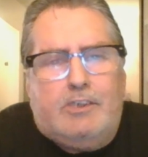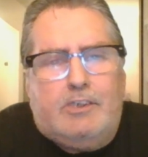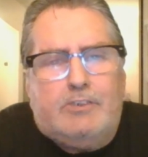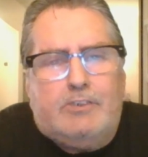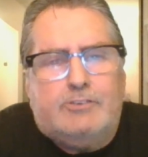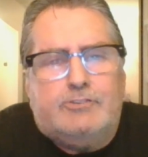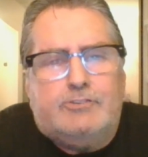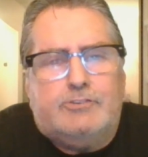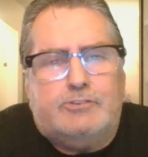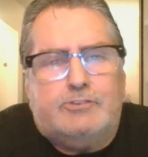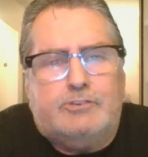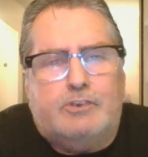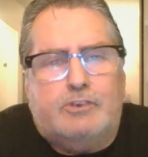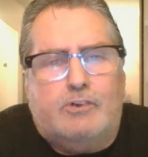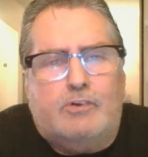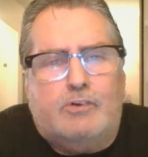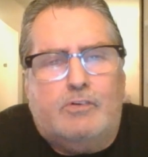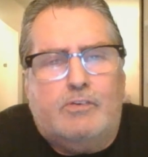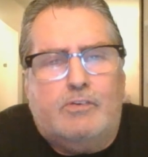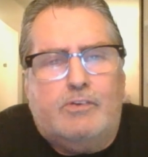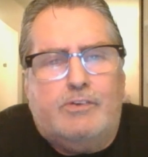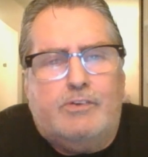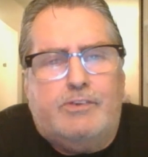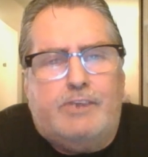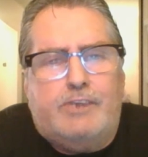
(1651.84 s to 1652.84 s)

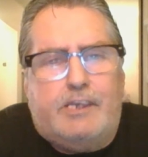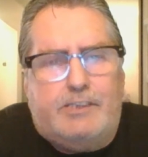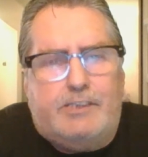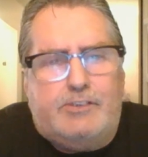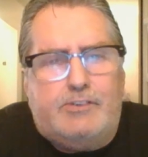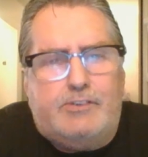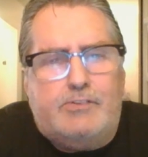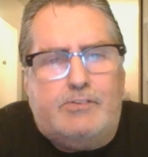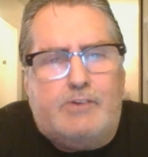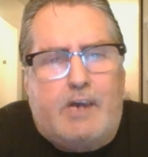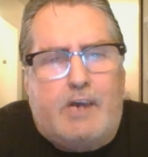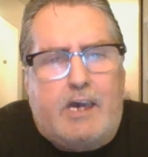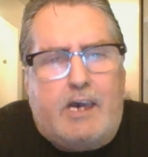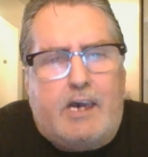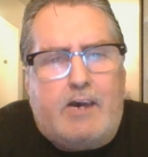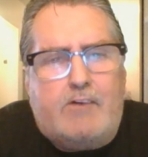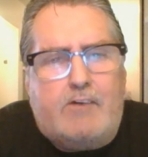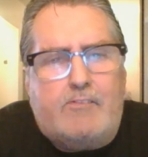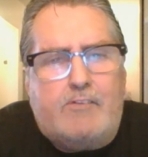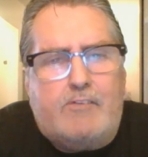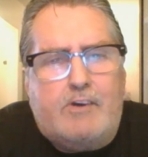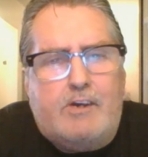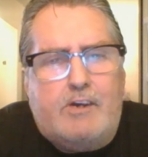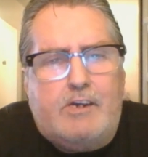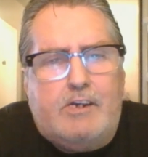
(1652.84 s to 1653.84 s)
So they do
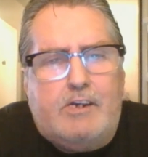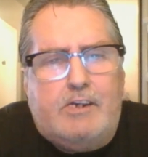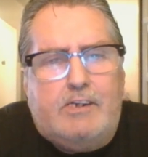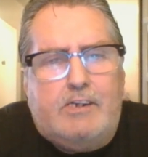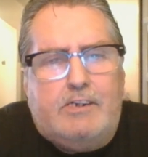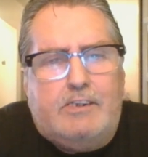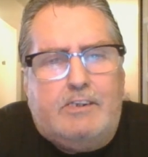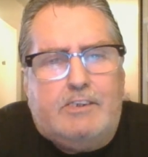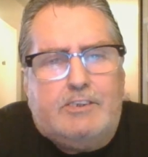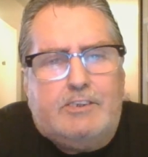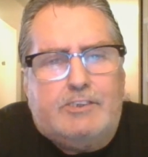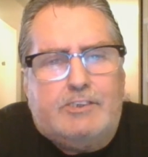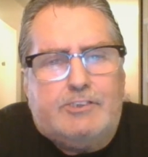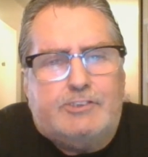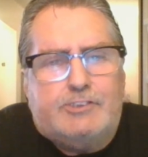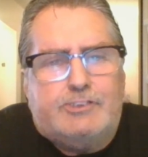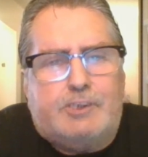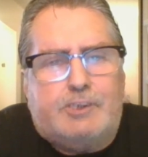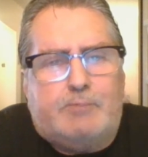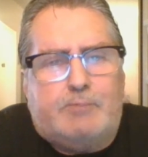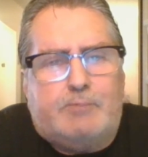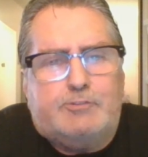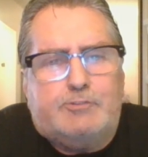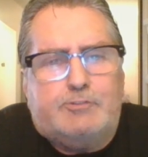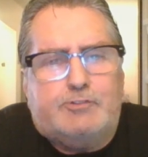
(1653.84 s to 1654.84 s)
have
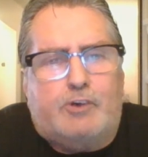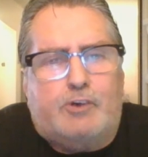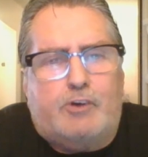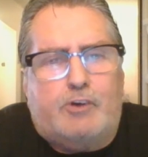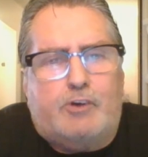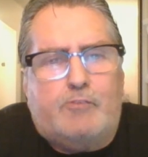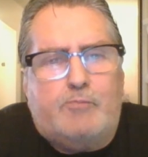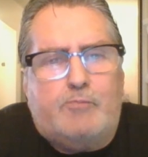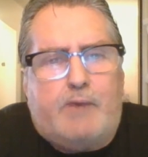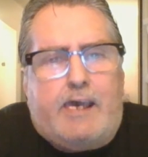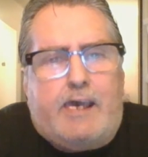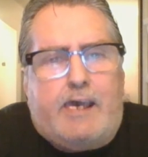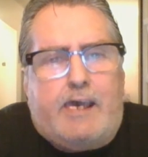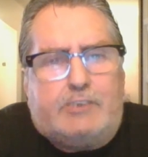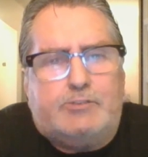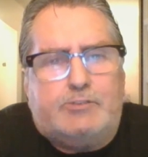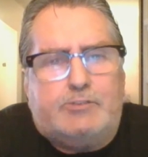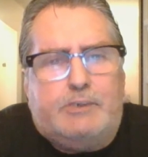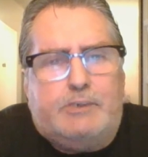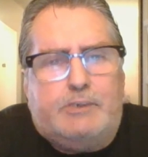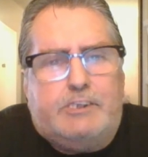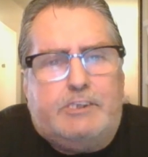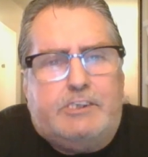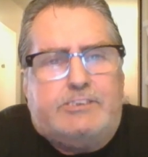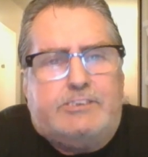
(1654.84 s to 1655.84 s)
some sort of mass.
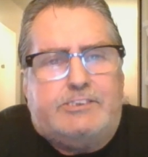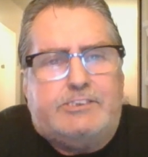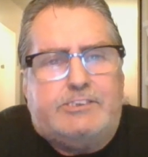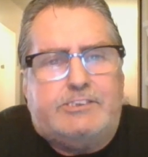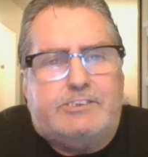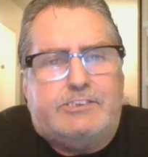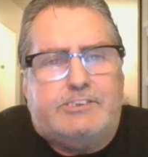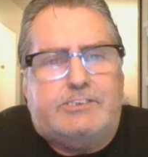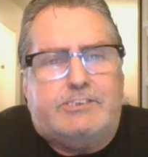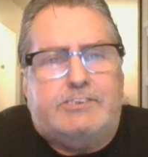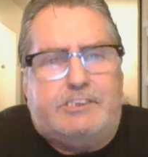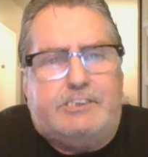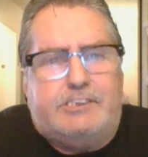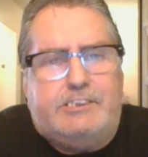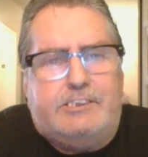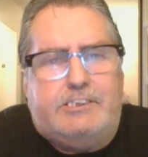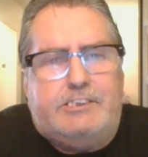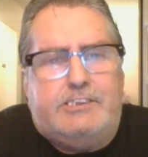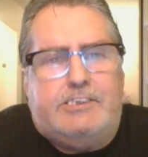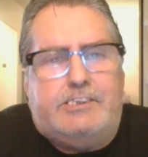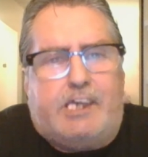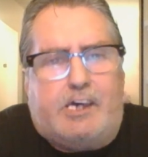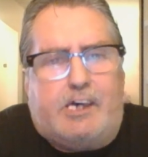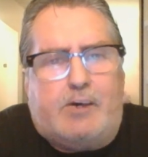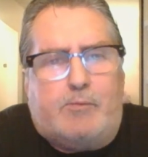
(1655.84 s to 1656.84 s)
We could see
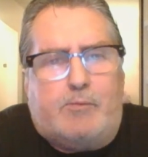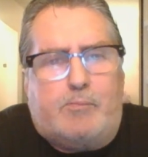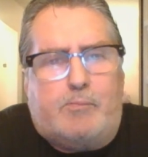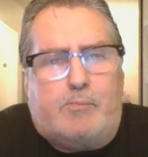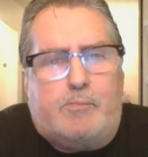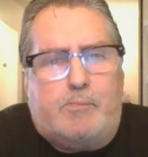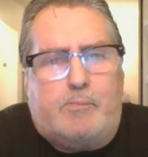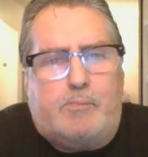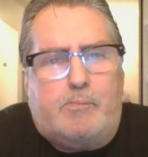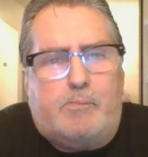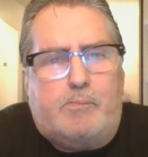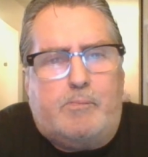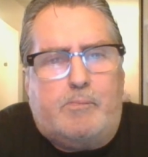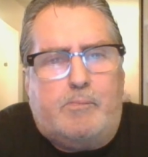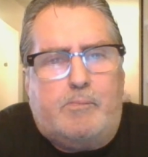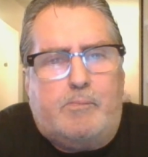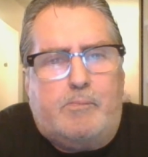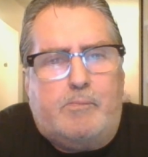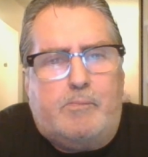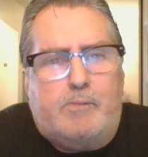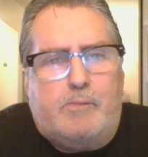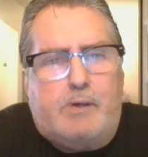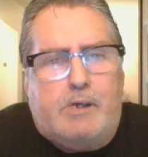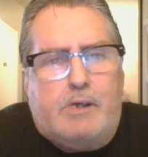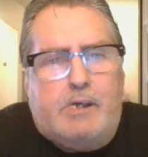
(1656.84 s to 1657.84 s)
them.
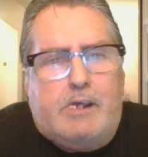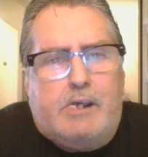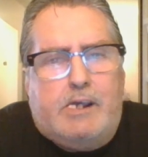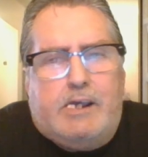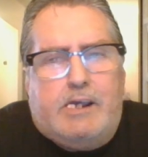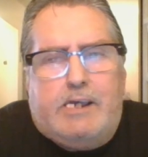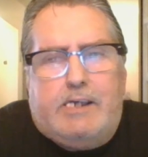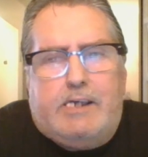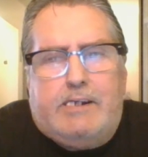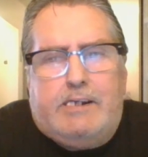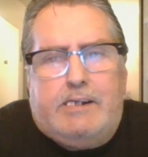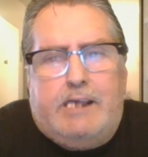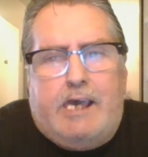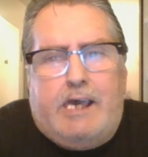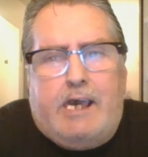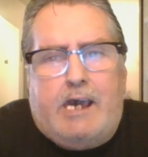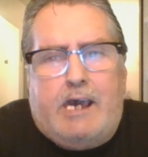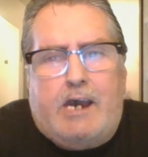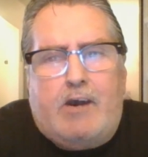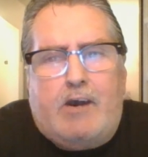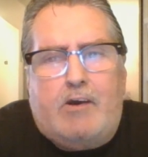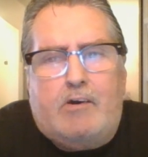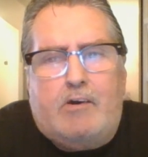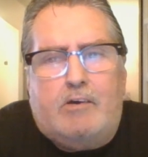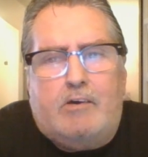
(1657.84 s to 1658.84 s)

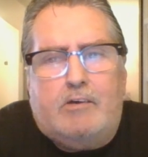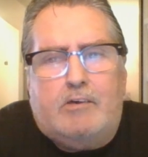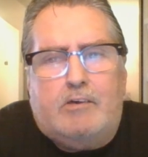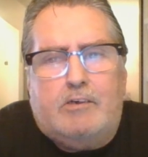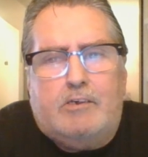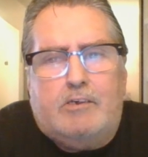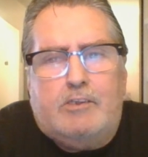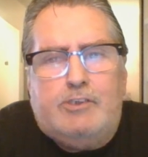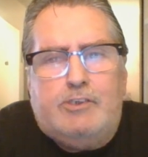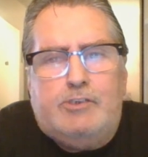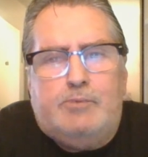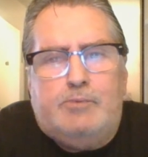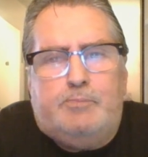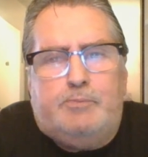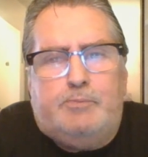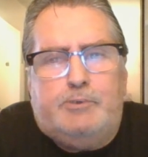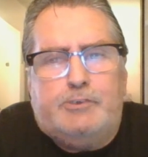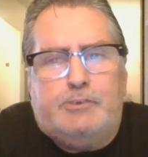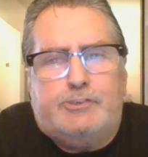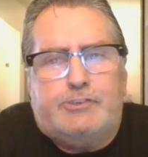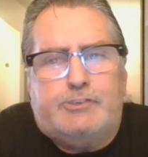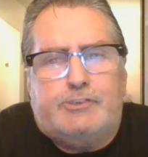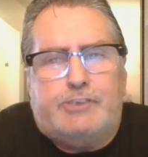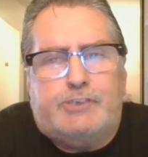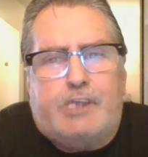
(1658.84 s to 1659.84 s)
Now, you
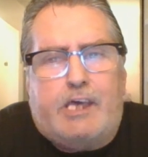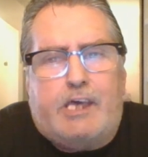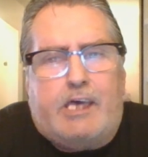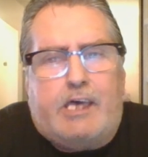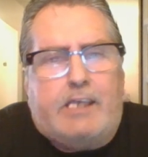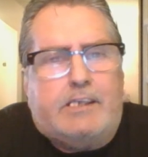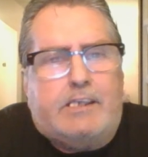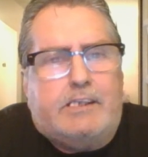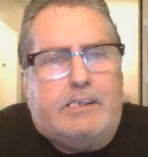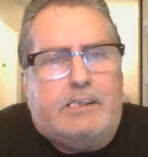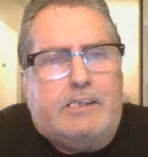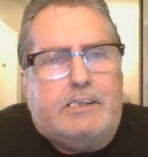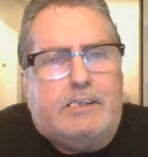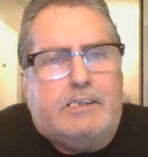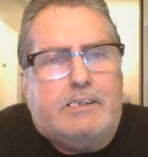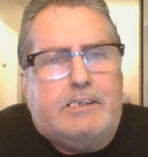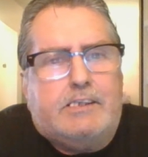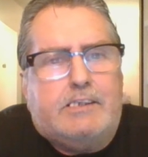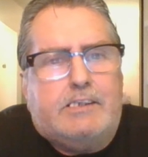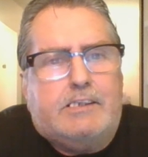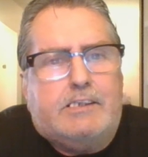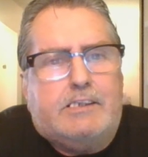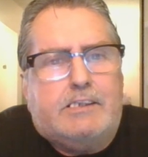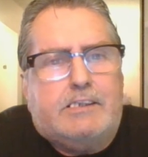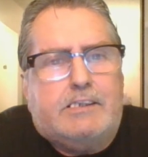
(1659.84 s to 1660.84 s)
push that
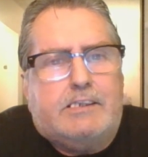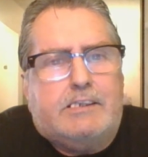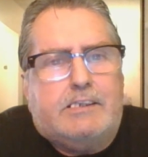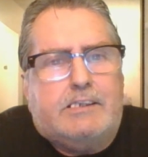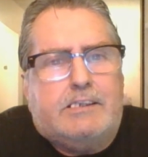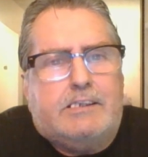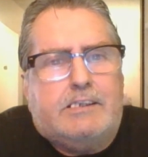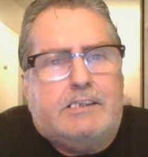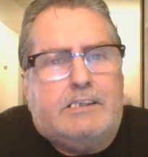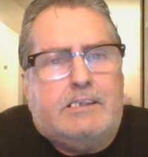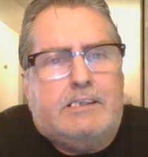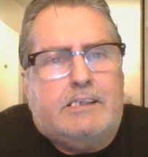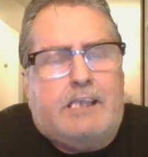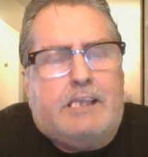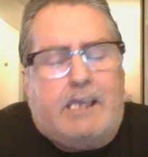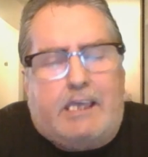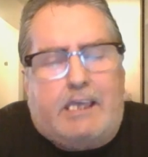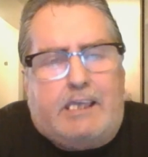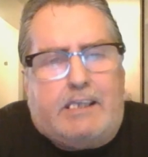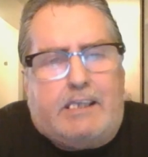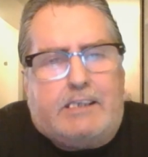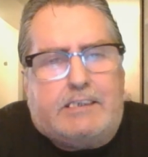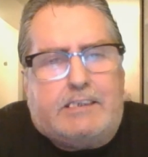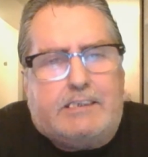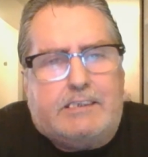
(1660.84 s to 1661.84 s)

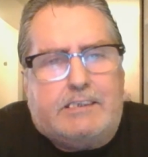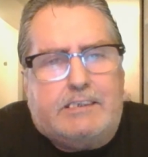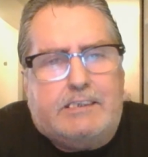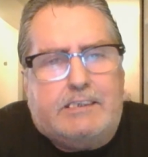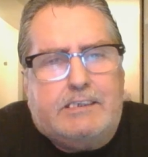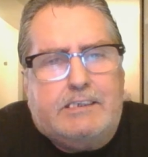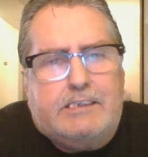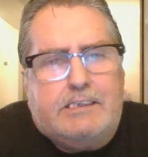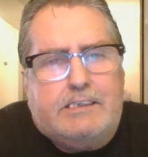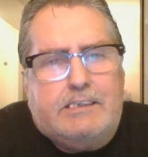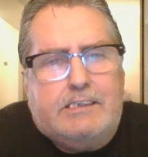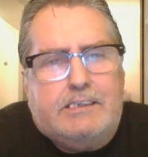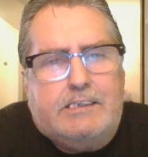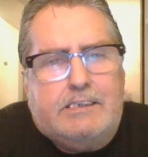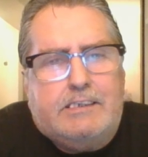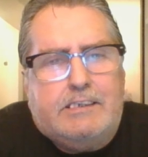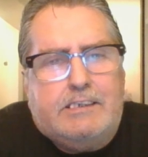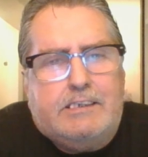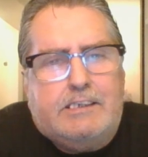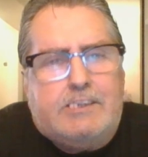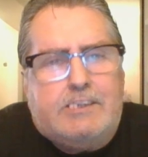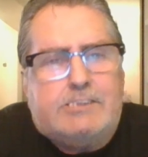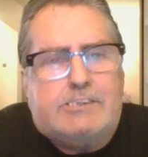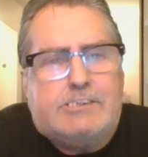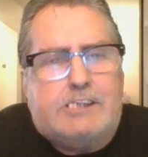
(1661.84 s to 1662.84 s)
light,
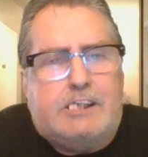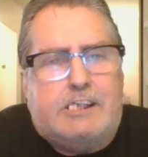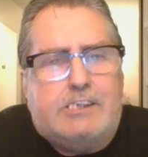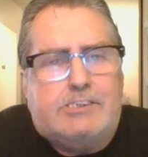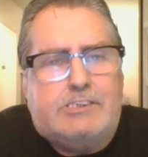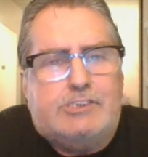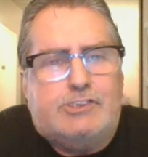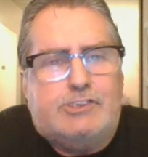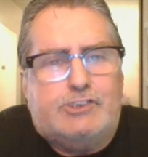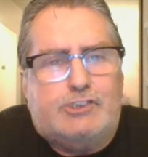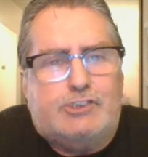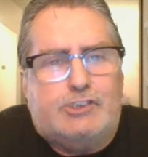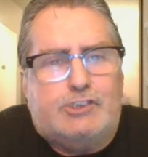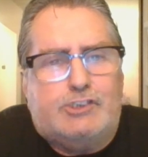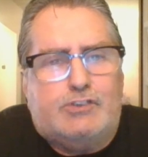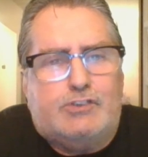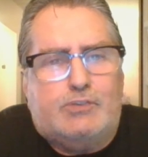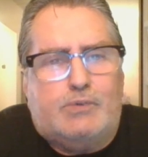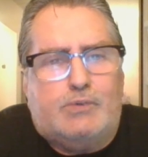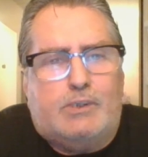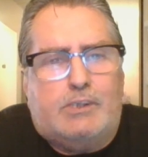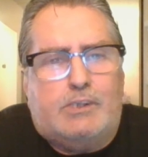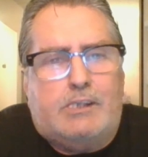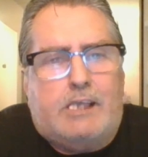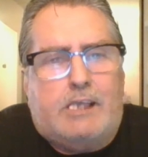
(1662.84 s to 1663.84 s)
it changes
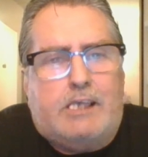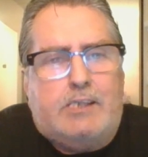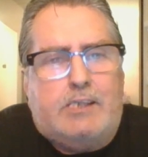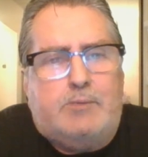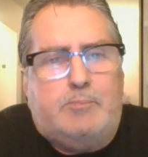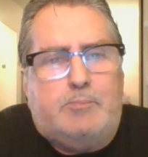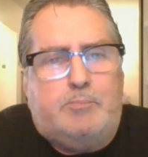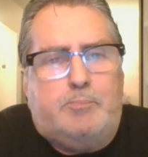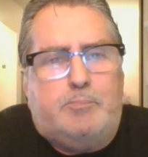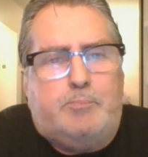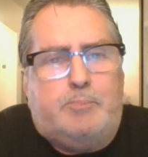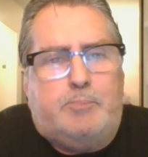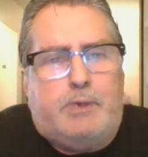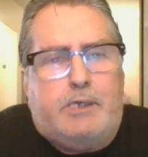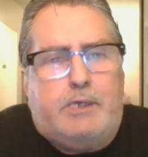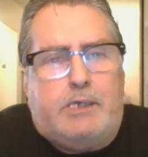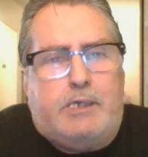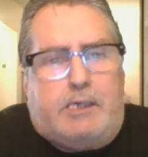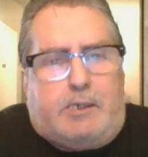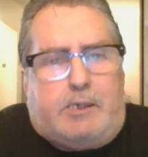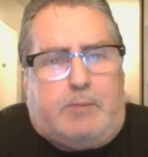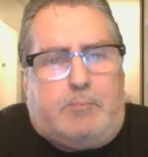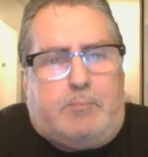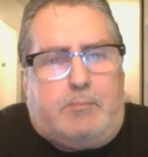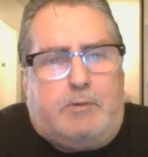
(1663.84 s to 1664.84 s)
into a light
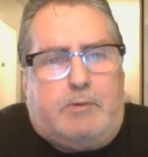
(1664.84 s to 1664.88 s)
beam.